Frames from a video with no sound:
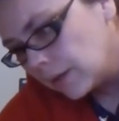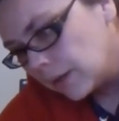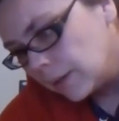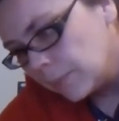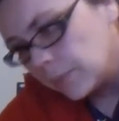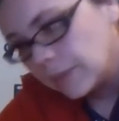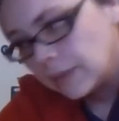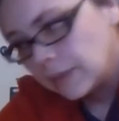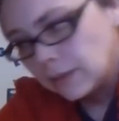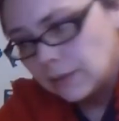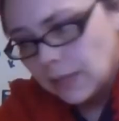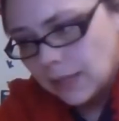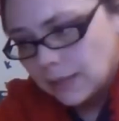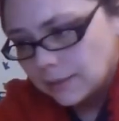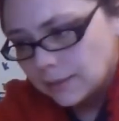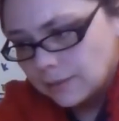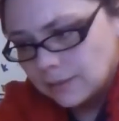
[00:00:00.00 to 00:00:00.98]
but they
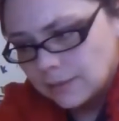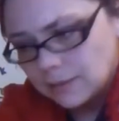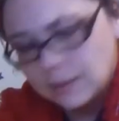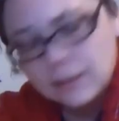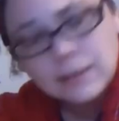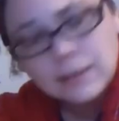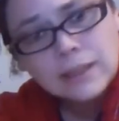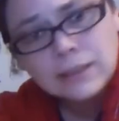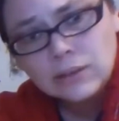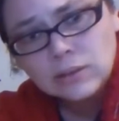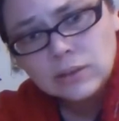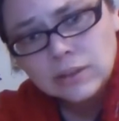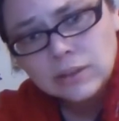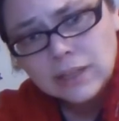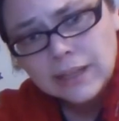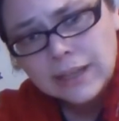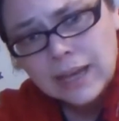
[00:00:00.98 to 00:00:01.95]
don't look
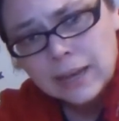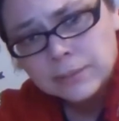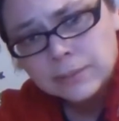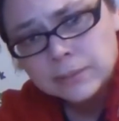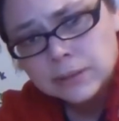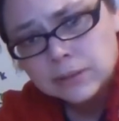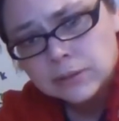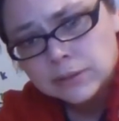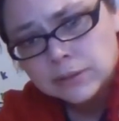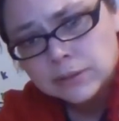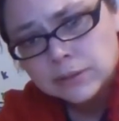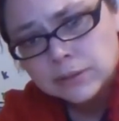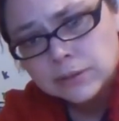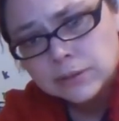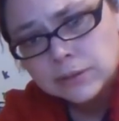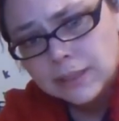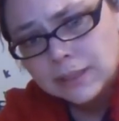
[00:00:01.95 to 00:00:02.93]
like obstacles
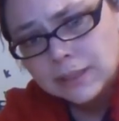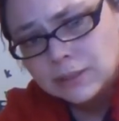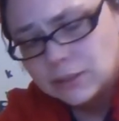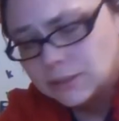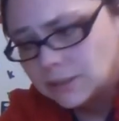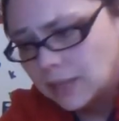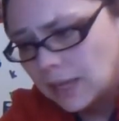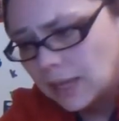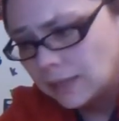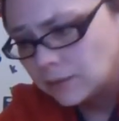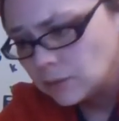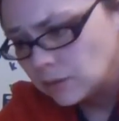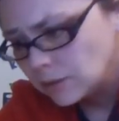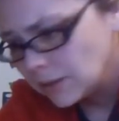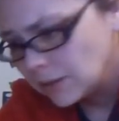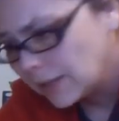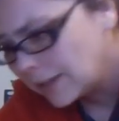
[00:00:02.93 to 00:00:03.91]
to me. They just
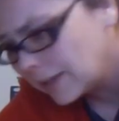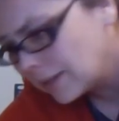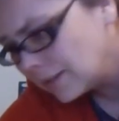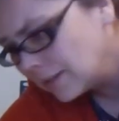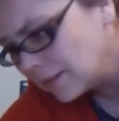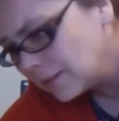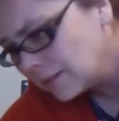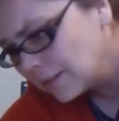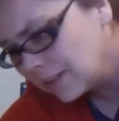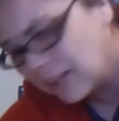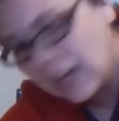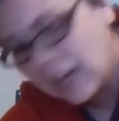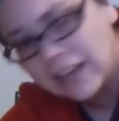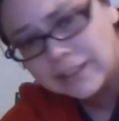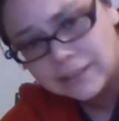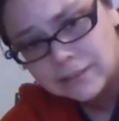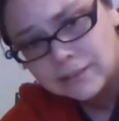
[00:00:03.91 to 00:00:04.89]
kind of look like
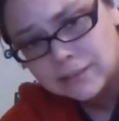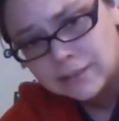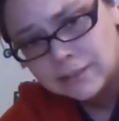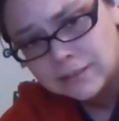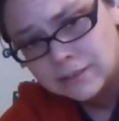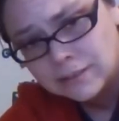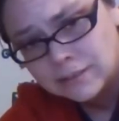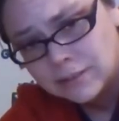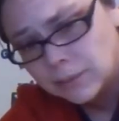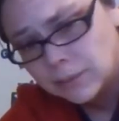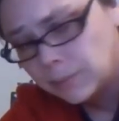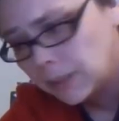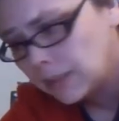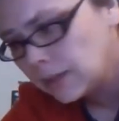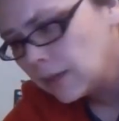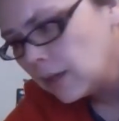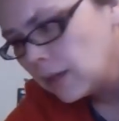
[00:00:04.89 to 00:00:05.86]
guidance to
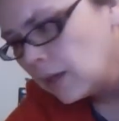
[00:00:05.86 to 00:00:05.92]
me.